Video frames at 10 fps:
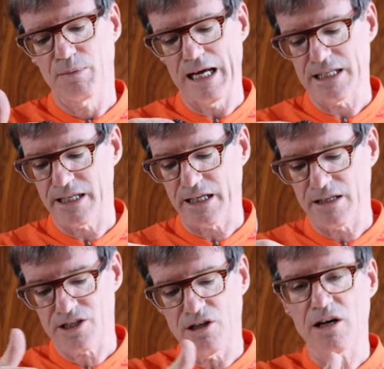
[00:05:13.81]

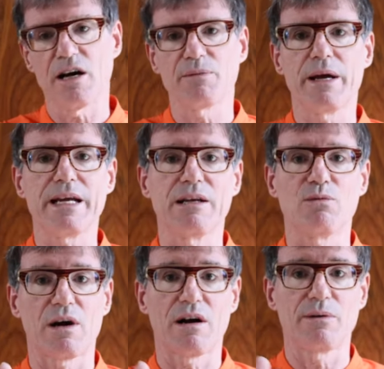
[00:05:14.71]
plastic stuck on,
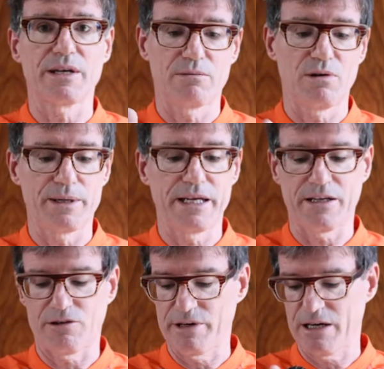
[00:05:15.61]
mainly where I would
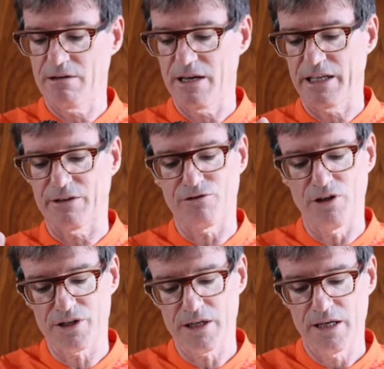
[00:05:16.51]
hit at the rear, at the
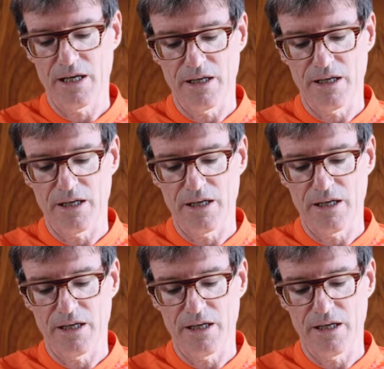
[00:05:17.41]
front,